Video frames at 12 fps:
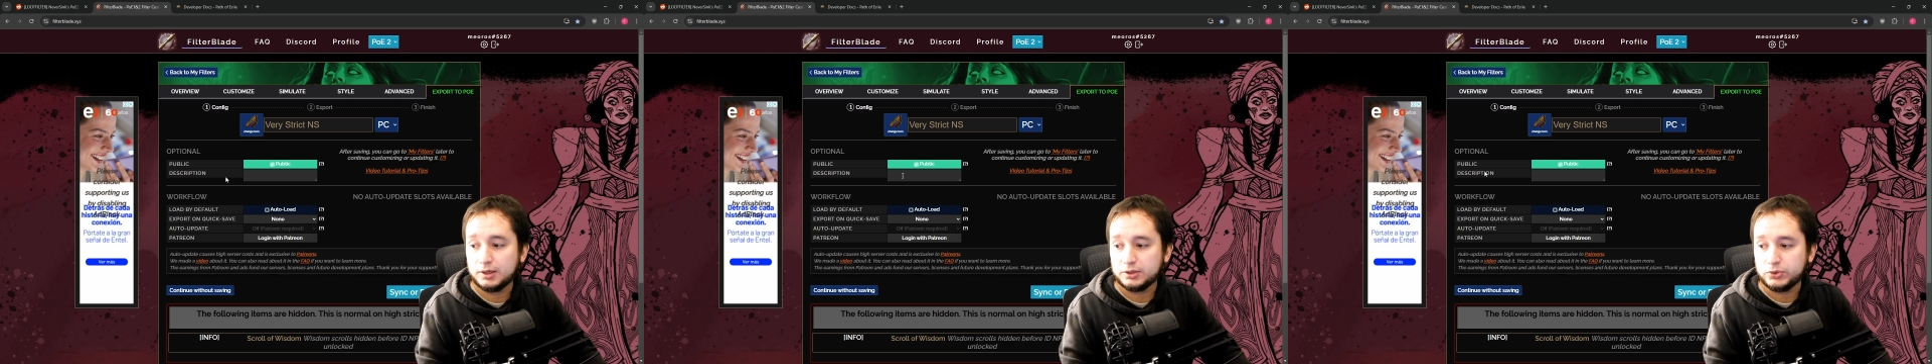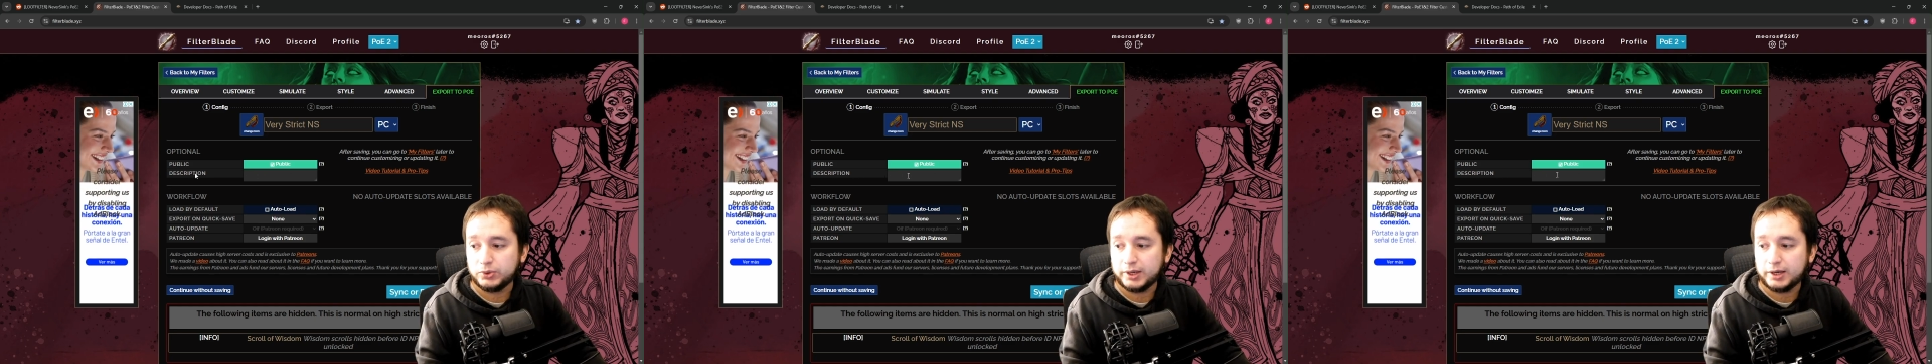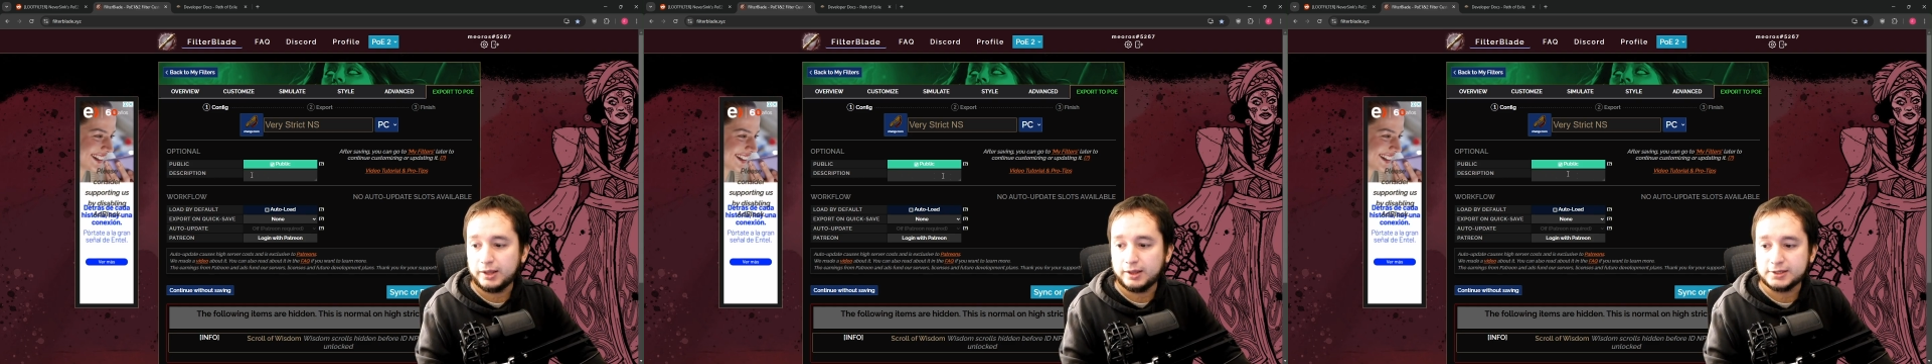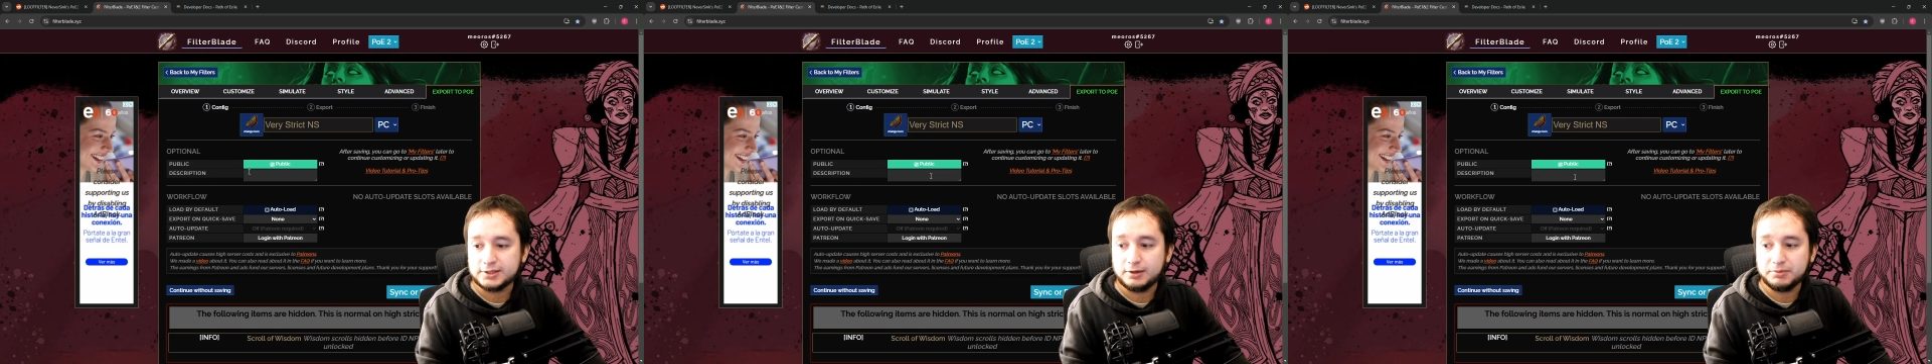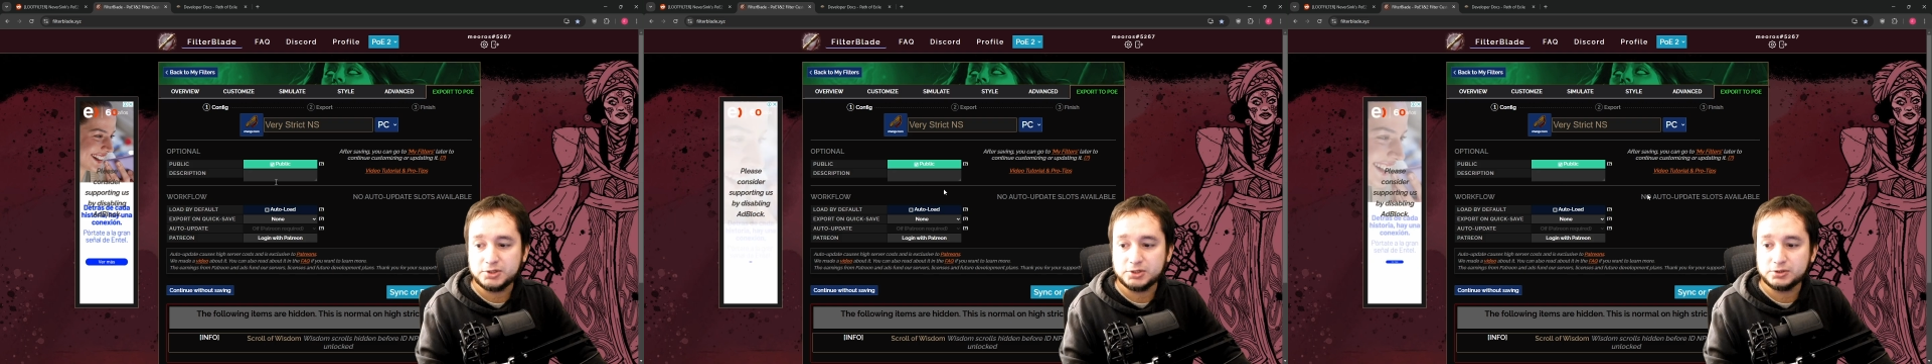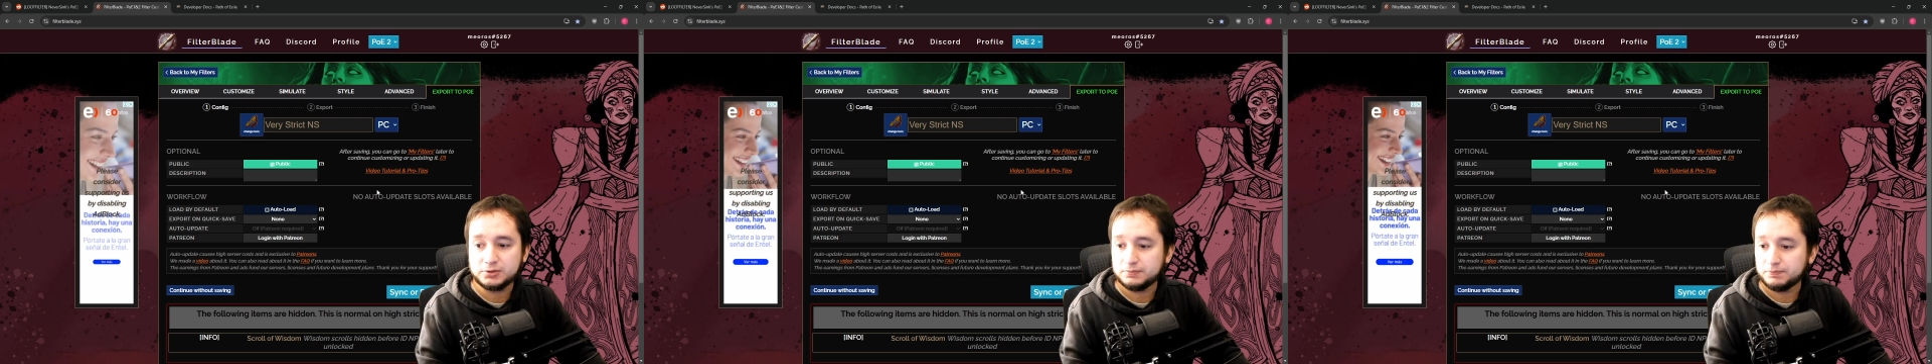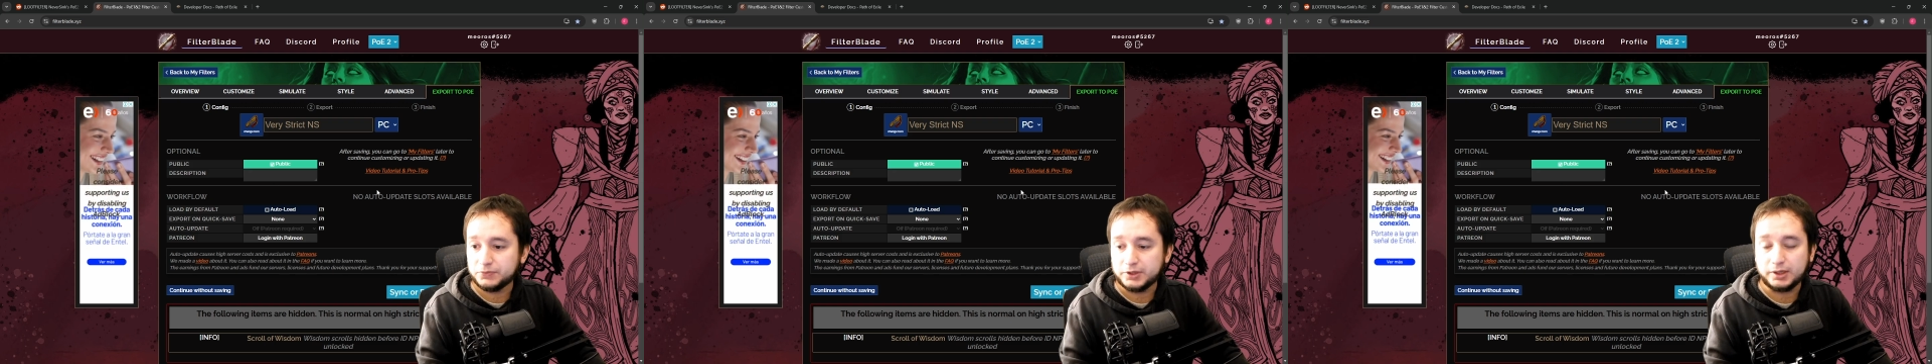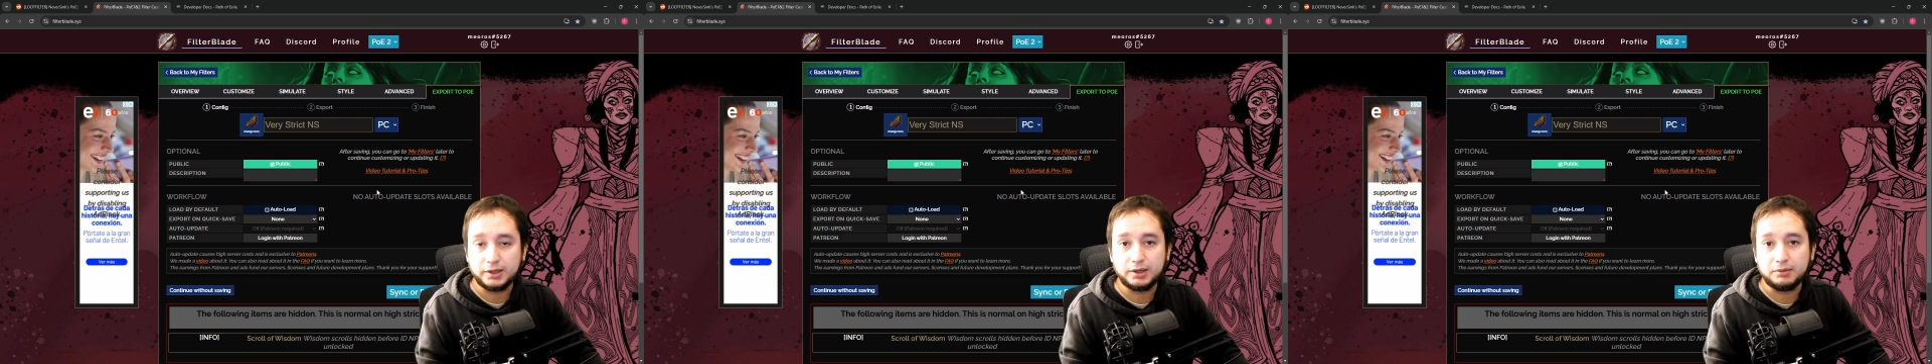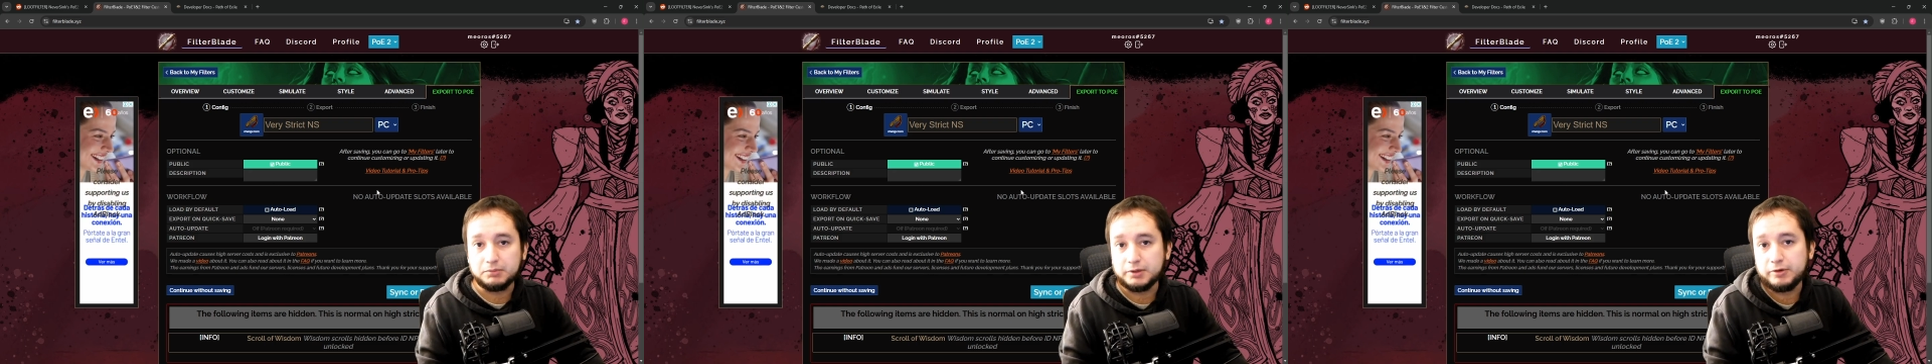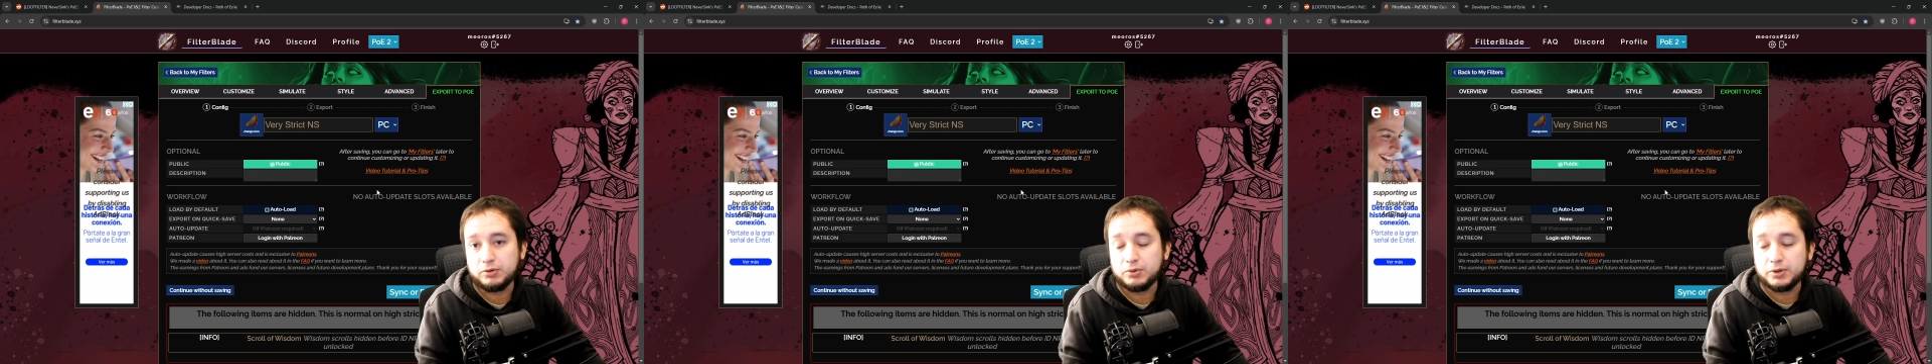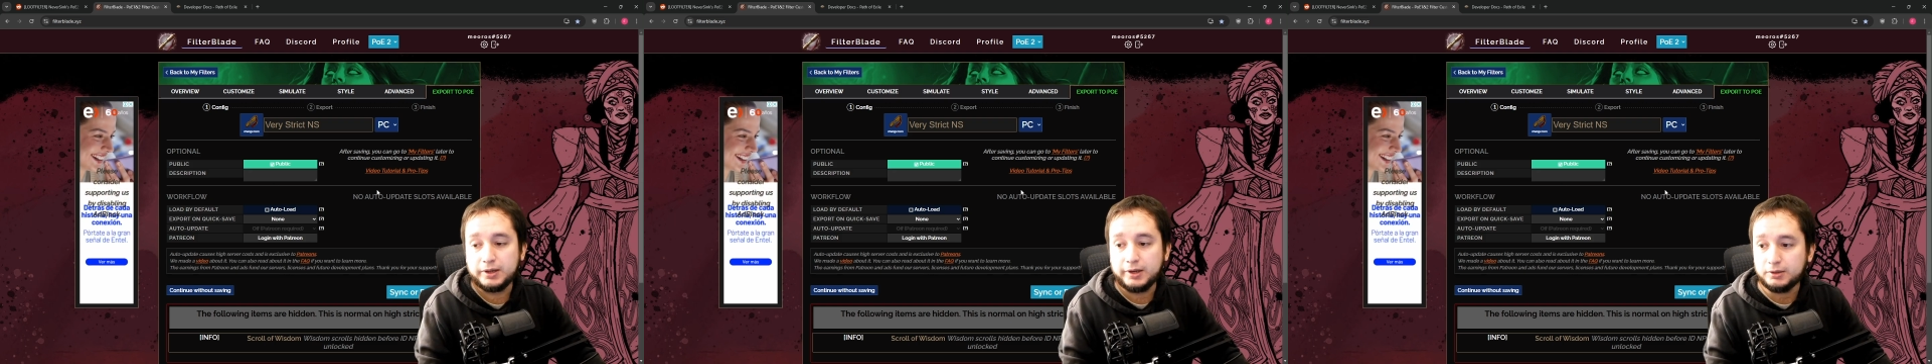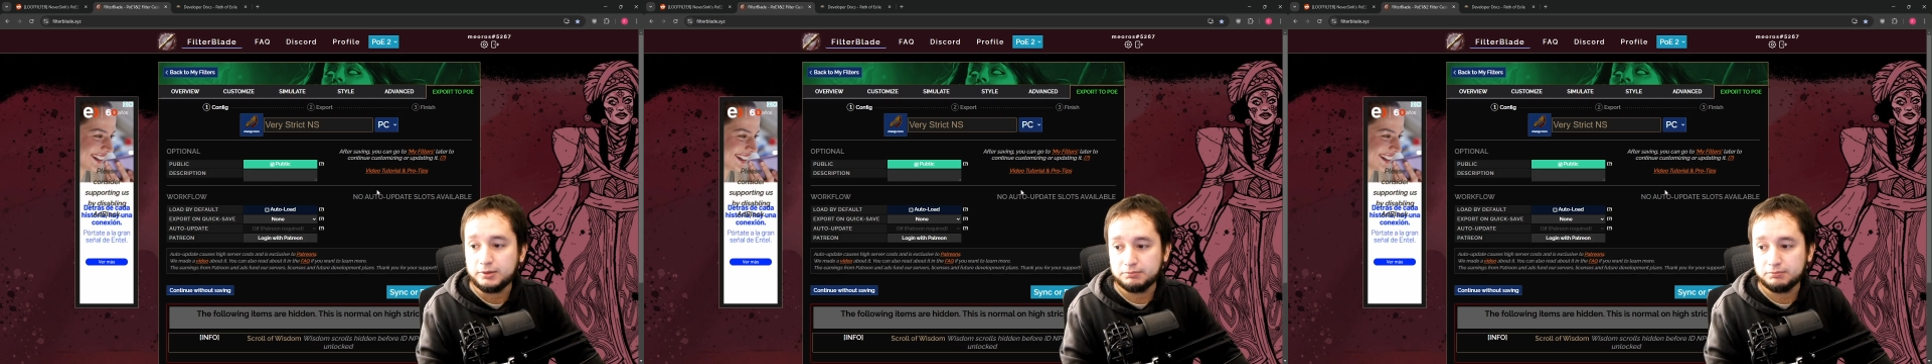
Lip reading: You can add a description if you need